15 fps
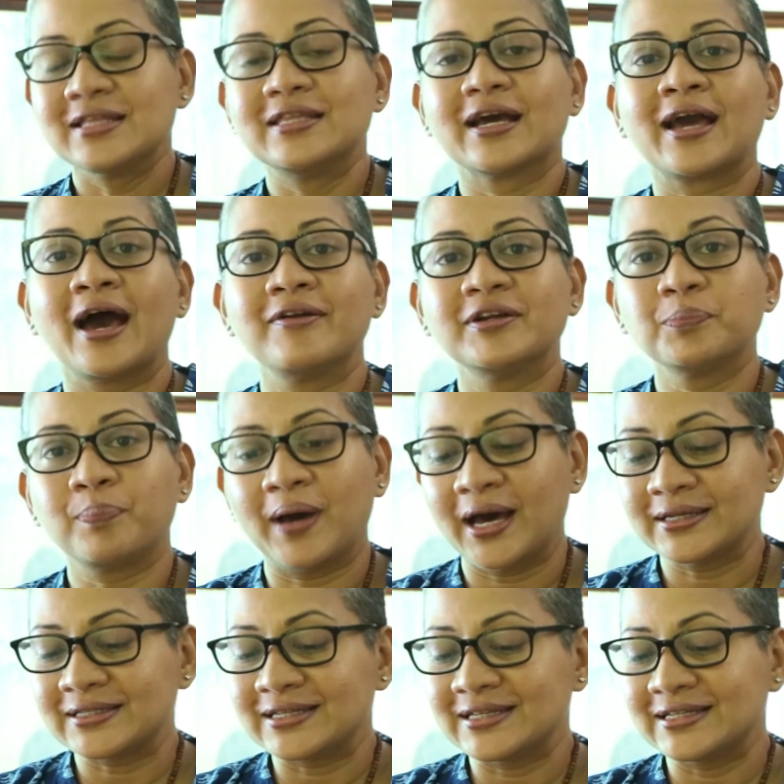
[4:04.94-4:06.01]
The current
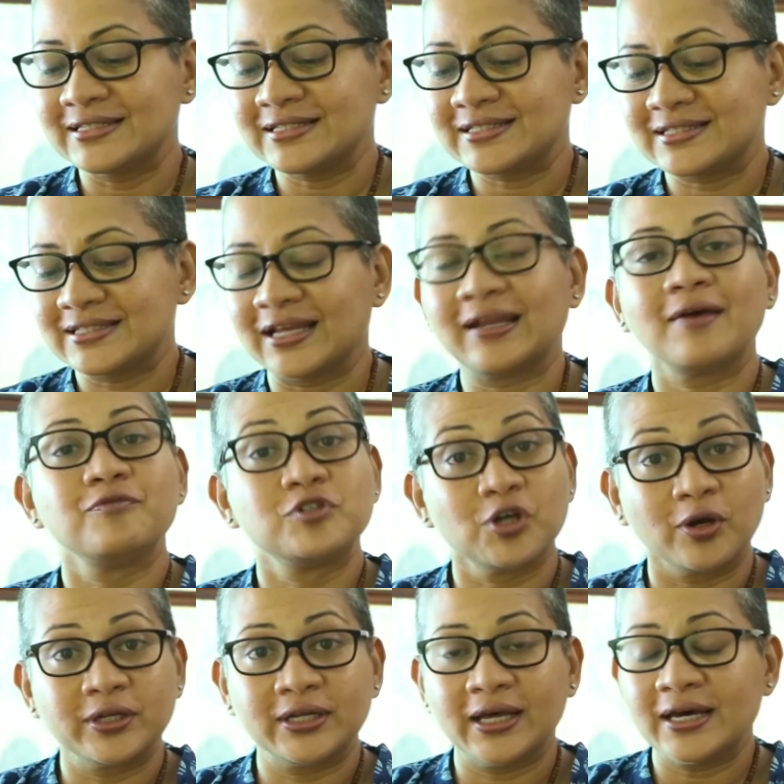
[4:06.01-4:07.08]
partners that have
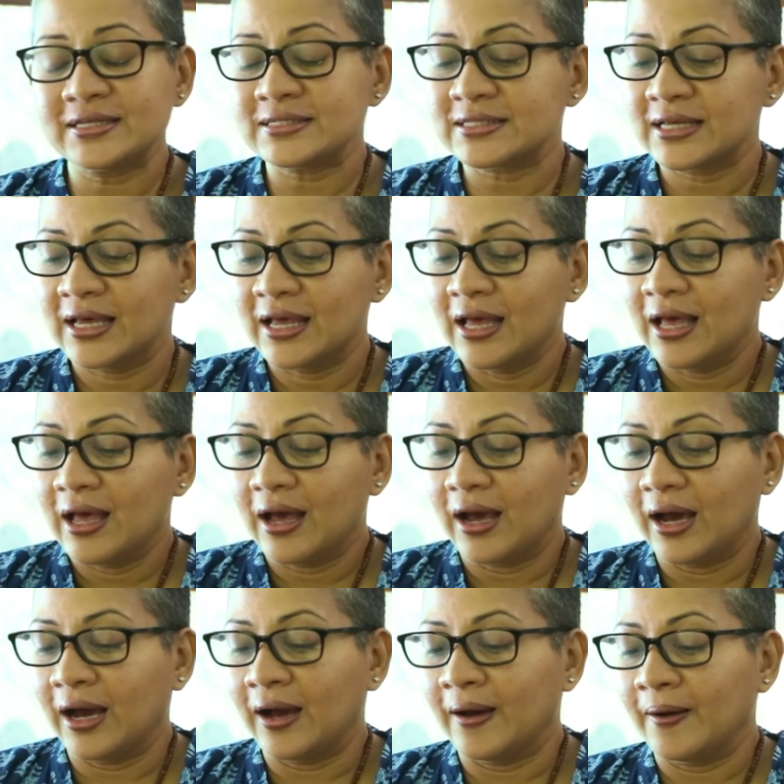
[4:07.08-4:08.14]
joined us
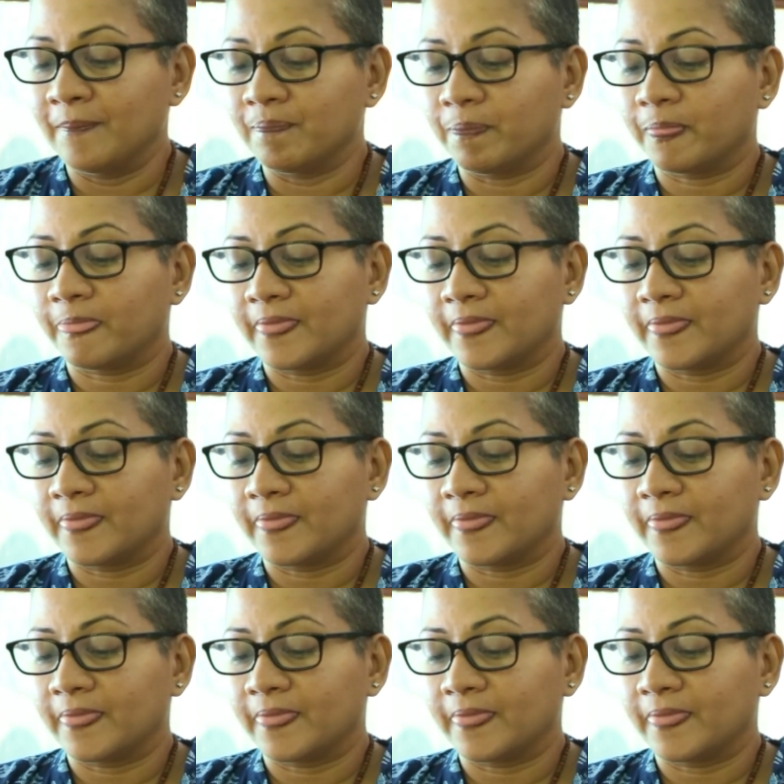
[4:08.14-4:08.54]
are um,